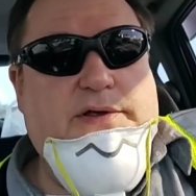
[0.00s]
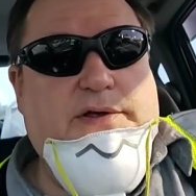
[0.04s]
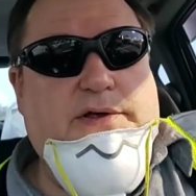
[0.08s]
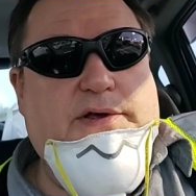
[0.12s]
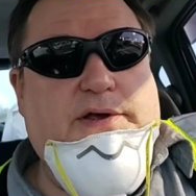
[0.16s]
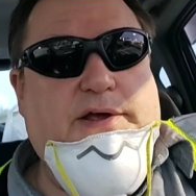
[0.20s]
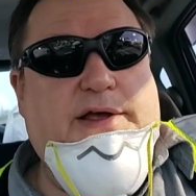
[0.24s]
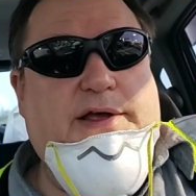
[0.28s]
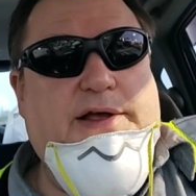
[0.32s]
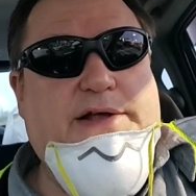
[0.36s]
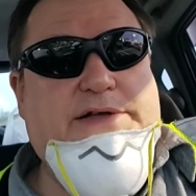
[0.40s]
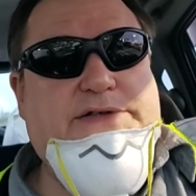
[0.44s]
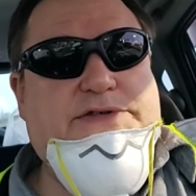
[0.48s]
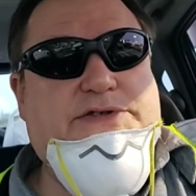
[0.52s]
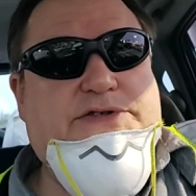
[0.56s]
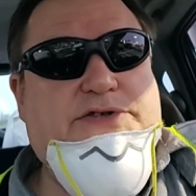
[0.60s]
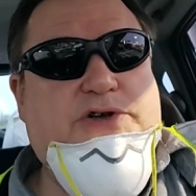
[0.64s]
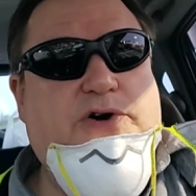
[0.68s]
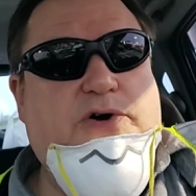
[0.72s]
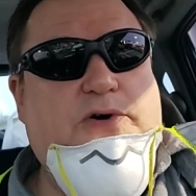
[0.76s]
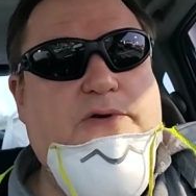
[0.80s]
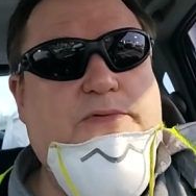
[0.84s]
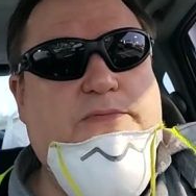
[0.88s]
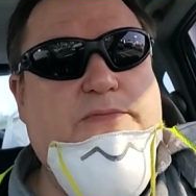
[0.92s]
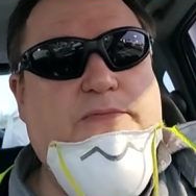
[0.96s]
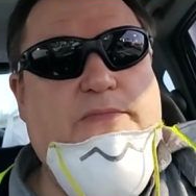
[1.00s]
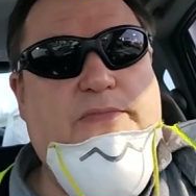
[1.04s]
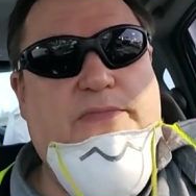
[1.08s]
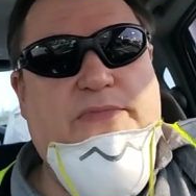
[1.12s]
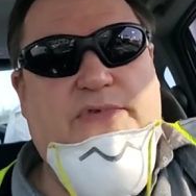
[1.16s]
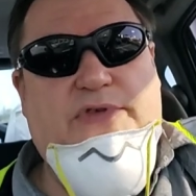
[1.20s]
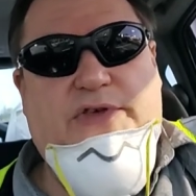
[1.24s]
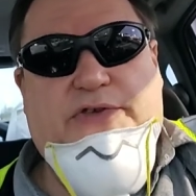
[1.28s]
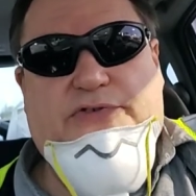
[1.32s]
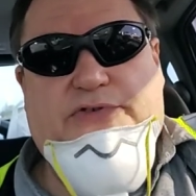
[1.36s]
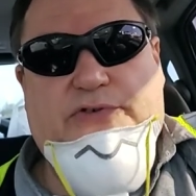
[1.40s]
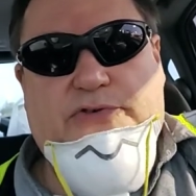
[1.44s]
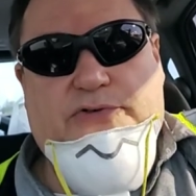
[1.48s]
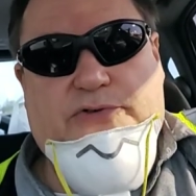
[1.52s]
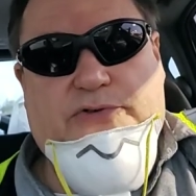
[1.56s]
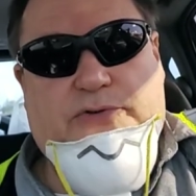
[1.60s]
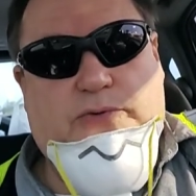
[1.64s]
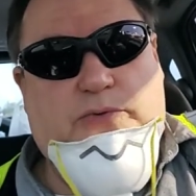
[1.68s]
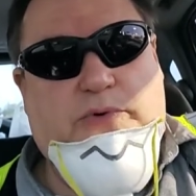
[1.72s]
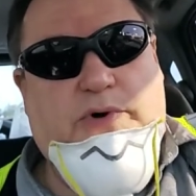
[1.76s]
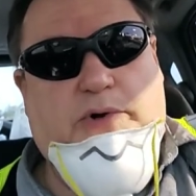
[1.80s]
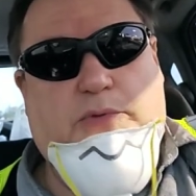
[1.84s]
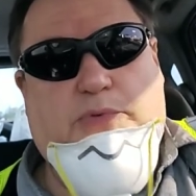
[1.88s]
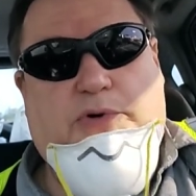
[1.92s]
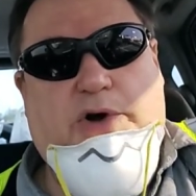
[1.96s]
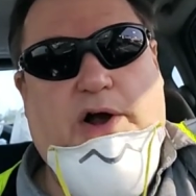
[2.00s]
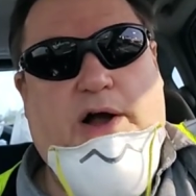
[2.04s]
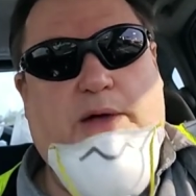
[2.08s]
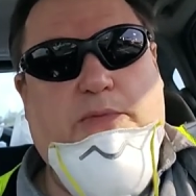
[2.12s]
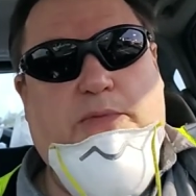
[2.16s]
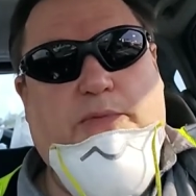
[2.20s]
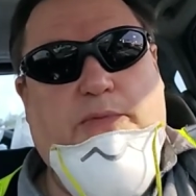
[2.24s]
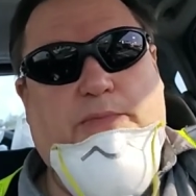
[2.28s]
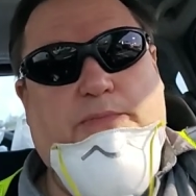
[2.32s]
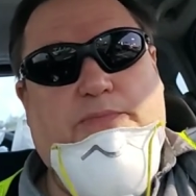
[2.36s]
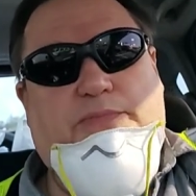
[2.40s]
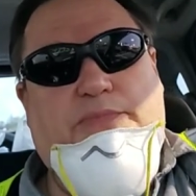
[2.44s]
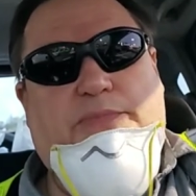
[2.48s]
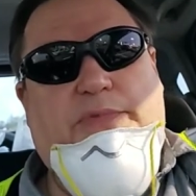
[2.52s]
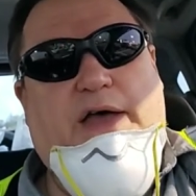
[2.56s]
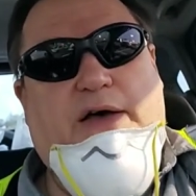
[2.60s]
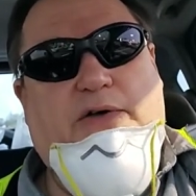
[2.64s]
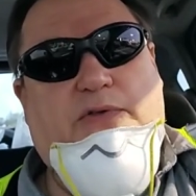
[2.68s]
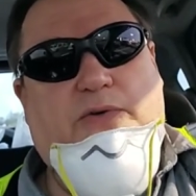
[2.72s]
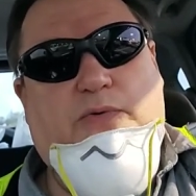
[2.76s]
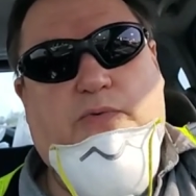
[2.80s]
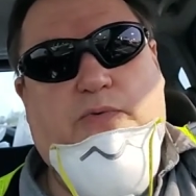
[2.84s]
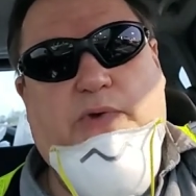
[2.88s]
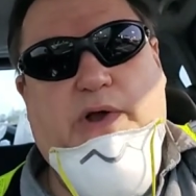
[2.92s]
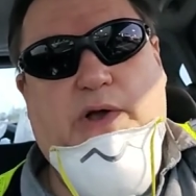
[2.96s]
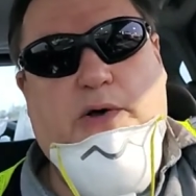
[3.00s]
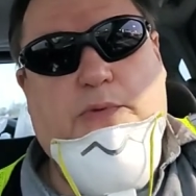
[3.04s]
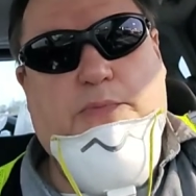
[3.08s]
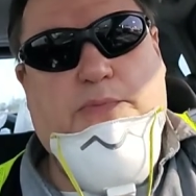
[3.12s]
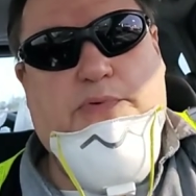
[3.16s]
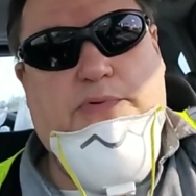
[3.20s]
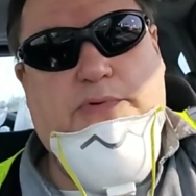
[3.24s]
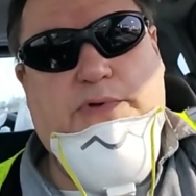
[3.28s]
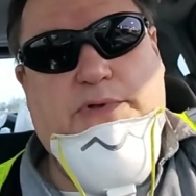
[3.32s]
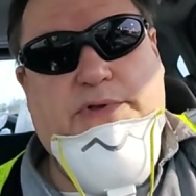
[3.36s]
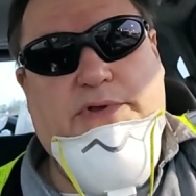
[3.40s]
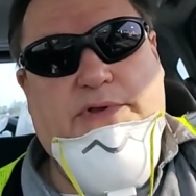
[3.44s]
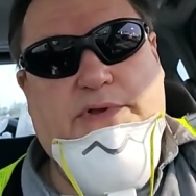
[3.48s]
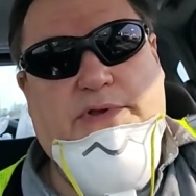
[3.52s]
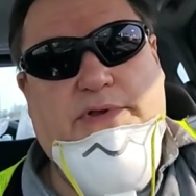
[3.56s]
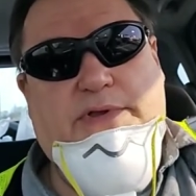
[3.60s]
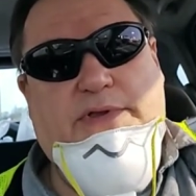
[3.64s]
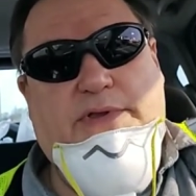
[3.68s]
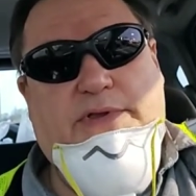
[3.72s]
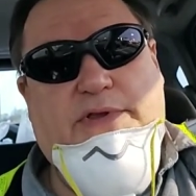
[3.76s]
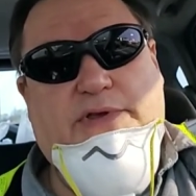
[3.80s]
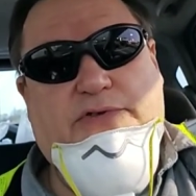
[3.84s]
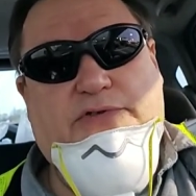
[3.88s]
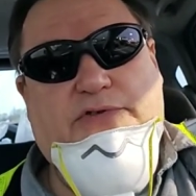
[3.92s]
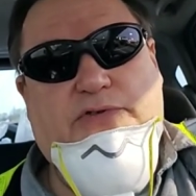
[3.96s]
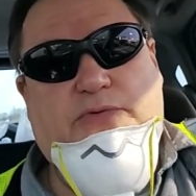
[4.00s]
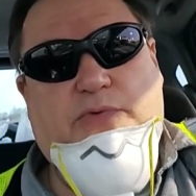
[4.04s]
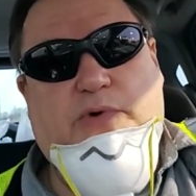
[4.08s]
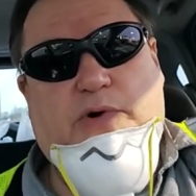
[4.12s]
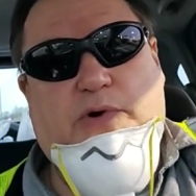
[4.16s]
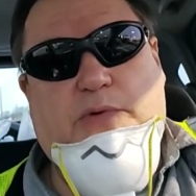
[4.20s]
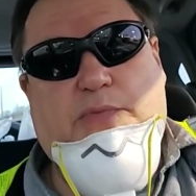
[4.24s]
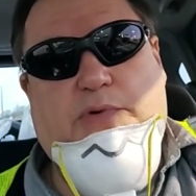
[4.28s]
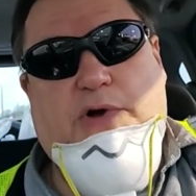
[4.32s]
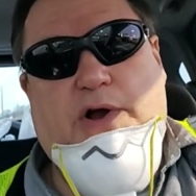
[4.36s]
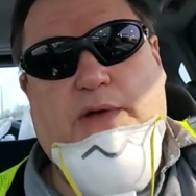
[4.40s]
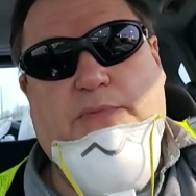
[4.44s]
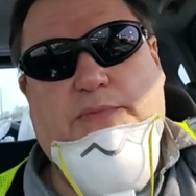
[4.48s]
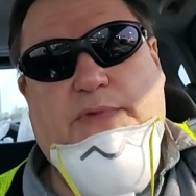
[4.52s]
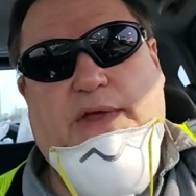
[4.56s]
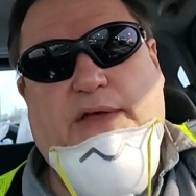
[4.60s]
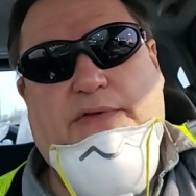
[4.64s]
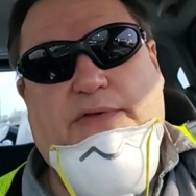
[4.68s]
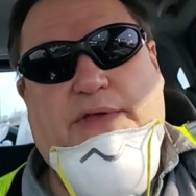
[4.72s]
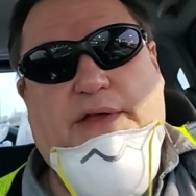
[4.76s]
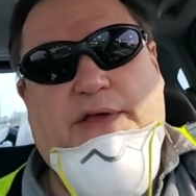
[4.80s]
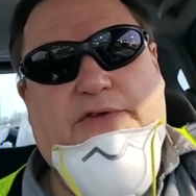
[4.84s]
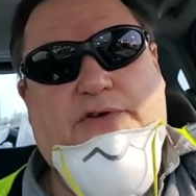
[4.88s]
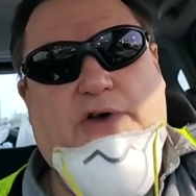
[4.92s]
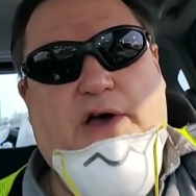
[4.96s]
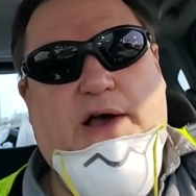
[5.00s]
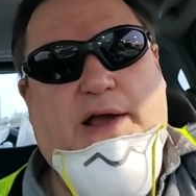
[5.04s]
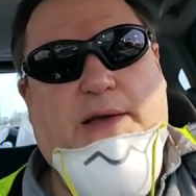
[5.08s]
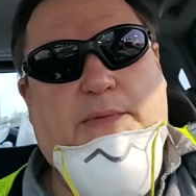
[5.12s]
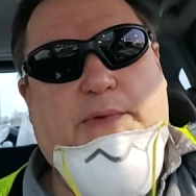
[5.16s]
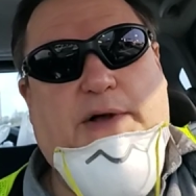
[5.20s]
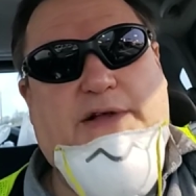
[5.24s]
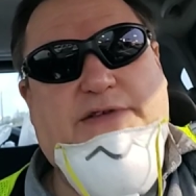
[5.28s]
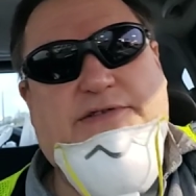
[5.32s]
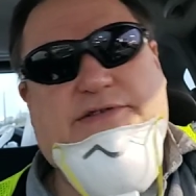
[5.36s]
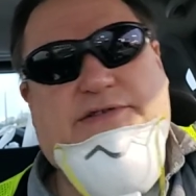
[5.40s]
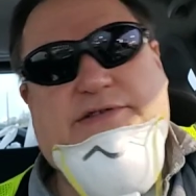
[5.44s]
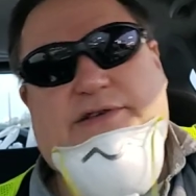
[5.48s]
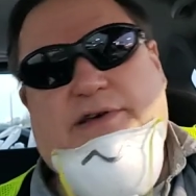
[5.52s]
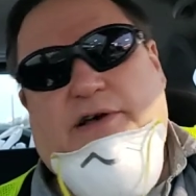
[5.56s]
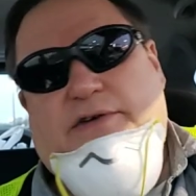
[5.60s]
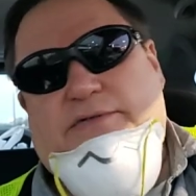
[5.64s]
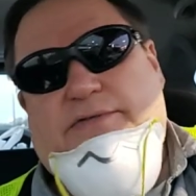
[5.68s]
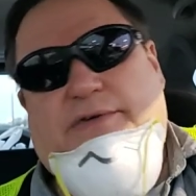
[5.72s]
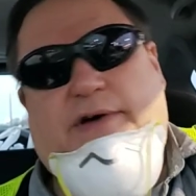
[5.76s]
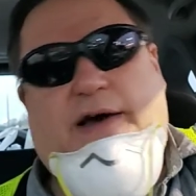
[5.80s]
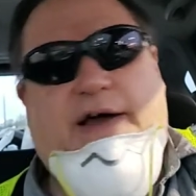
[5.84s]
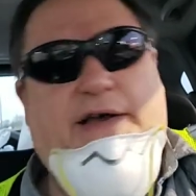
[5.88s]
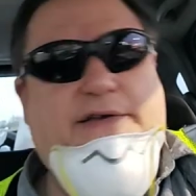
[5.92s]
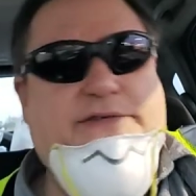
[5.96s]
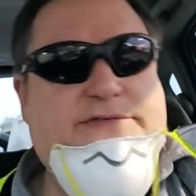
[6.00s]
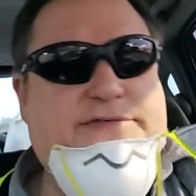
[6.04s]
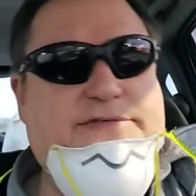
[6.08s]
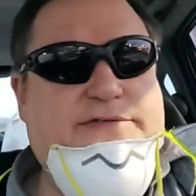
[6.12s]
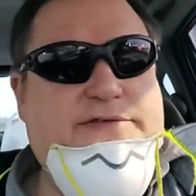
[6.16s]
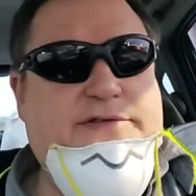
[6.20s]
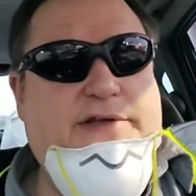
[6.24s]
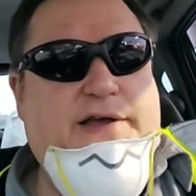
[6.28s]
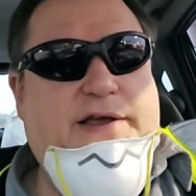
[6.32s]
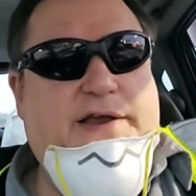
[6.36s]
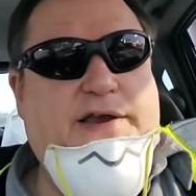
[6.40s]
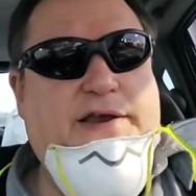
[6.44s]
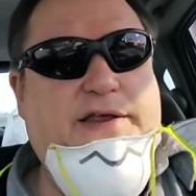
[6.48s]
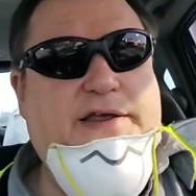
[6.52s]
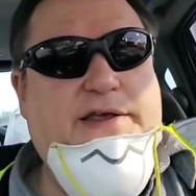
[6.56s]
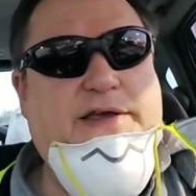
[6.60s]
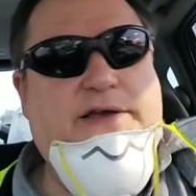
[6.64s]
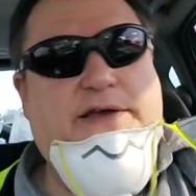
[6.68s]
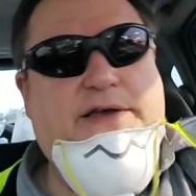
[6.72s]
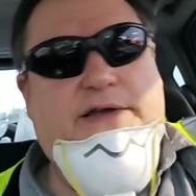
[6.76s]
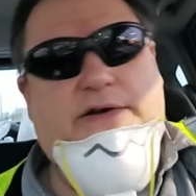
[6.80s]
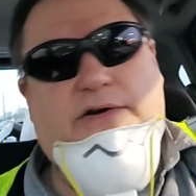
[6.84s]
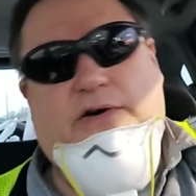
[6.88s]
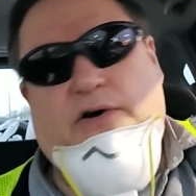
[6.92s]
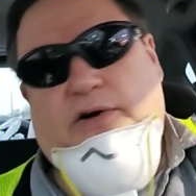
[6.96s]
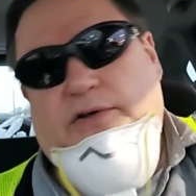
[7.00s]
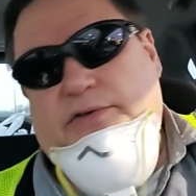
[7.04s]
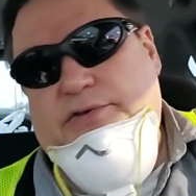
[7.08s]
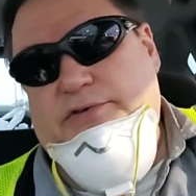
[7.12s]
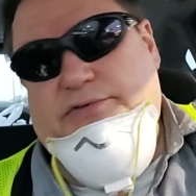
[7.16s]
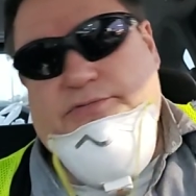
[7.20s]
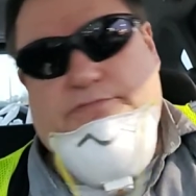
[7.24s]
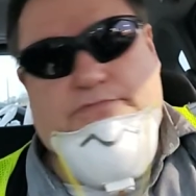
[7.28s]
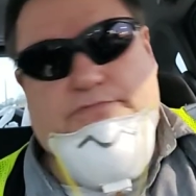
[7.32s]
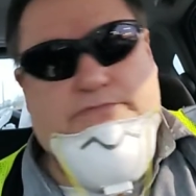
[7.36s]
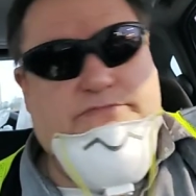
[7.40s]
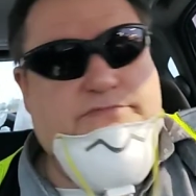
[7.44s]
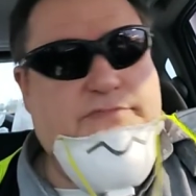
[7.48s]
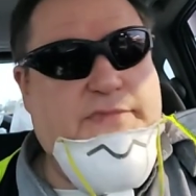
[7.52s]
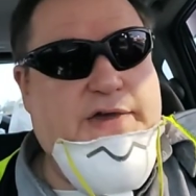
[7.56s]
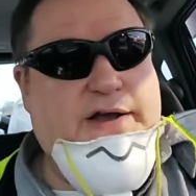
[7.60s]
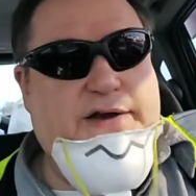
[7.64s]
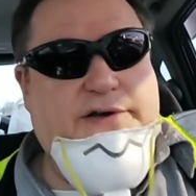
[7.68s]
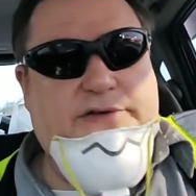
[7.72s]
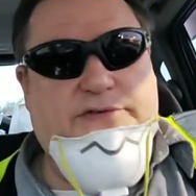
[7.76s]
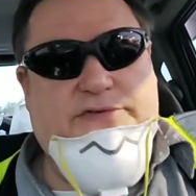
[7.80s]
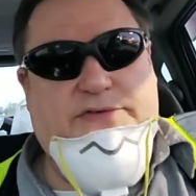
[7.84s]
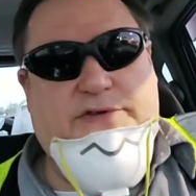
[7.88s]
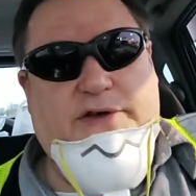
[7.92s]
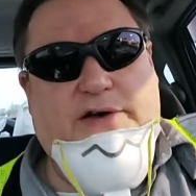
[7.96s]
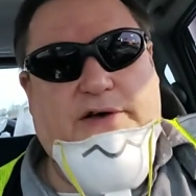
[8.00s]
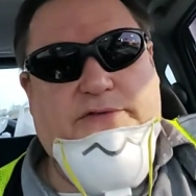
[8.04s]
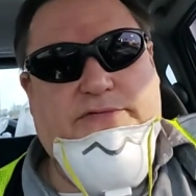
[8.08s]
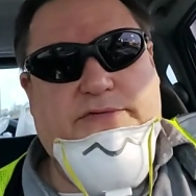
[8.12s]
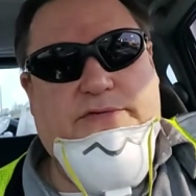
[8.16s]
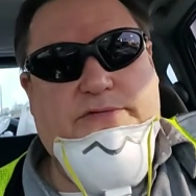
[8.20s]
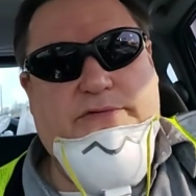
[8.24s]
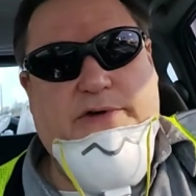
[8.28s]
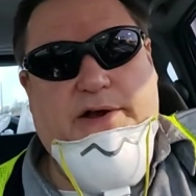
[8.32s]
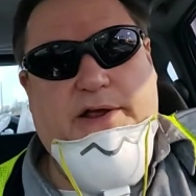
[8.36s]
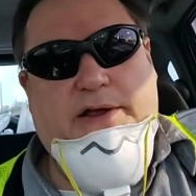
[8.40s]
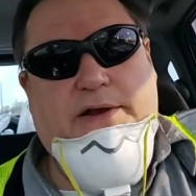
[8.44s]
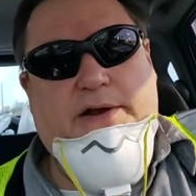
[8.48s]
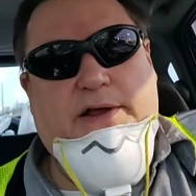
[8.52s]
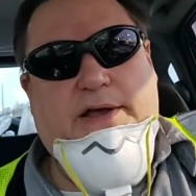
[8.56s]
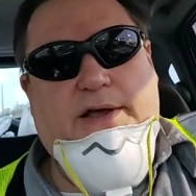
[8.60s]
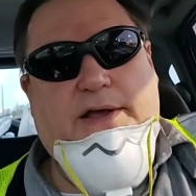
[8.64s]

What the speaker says: And so this is the real problem. Now this is the real problem. Now they talk about self-isolating and all this kind of stuff, right?